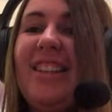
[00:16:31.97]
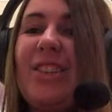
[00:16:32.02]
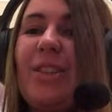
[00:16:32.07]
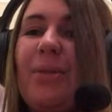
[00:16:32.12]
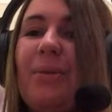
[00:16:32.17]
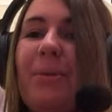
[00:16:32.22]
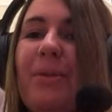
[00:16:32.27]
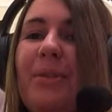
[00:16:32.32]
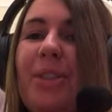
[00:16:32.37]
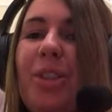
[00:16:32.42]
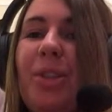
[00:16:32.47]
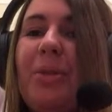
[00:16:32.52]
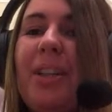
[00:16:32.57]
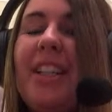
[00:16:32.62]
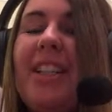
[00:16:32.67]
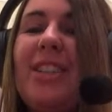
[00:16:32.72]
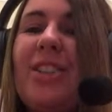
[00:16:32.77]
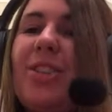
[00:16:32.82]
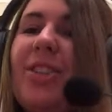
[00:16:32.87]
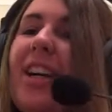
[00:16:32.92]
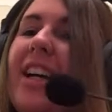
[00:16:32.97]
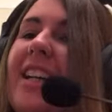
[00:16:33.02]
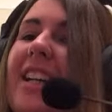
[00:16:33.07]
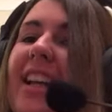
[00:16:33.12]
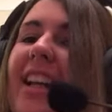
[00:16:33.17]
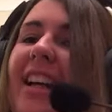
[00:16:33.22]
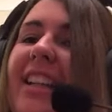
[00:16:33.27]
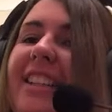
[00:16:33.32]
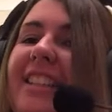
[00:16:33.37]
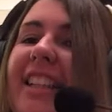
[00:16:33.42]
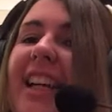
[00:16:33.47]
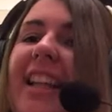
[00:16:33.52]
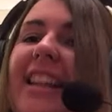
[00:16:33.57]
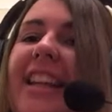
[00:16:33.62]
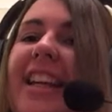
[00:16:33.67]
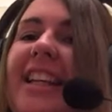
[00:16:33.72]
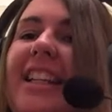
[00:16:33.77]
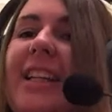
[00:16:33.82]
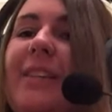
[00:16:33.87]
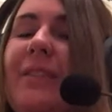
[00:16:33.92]
So when he's trying to like
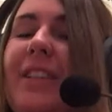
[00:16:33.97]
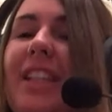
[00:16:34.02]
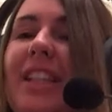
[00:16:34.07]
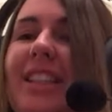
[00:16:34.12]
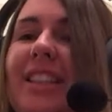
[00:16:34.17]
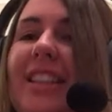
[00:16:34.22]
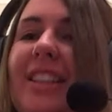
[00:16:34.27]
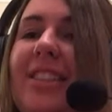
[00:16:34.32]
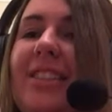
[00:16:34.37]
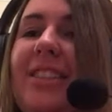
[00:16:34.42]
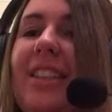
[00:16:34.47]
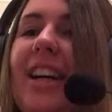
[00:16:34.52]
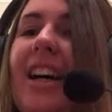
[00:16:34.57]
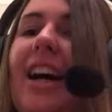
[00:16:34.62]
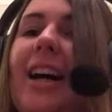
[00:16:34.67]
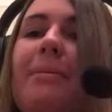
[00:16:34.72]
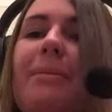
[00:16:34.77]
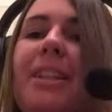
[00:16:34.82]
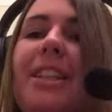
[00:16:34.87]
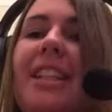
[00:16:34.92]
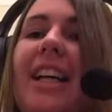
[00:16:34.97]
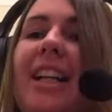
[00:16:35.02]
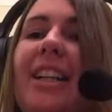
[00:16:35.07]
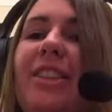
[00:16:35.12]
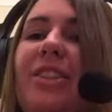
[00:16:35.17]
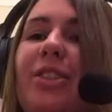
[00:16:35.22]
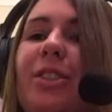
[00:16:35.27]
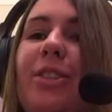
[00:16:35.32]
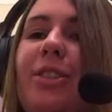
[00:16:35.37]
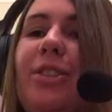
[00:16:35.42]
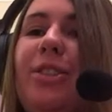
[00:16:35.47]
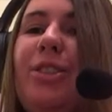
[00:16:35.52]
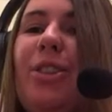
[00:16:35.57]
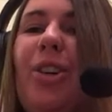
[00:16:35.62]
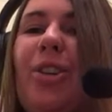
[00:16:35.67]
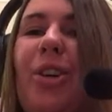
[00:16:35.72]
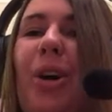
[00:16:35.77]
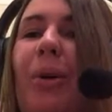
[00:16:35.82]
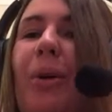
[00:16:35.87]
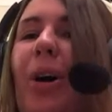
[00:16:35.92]
stand there giving his little "I'm intelligent," you
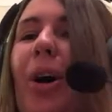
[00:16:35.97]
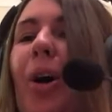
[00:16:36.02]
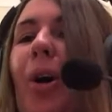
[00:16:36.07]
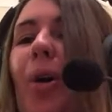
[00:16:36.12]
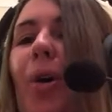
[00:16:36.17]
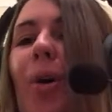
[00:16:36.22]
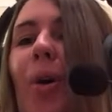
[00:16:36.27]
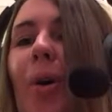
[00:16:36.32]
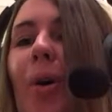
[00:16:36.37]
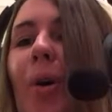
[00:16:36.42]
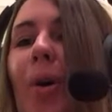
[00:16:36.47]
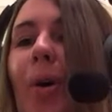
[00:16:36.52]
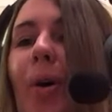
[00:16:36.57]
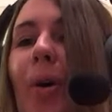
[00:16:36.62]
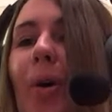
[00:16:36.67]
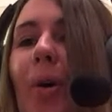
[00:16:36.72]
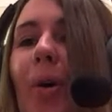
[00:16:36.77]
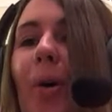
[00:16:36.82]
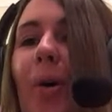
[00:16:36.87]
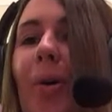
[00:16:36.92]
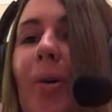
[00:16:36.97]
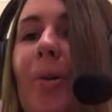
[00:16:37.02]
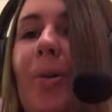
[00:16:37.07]
sort of go, "Oh."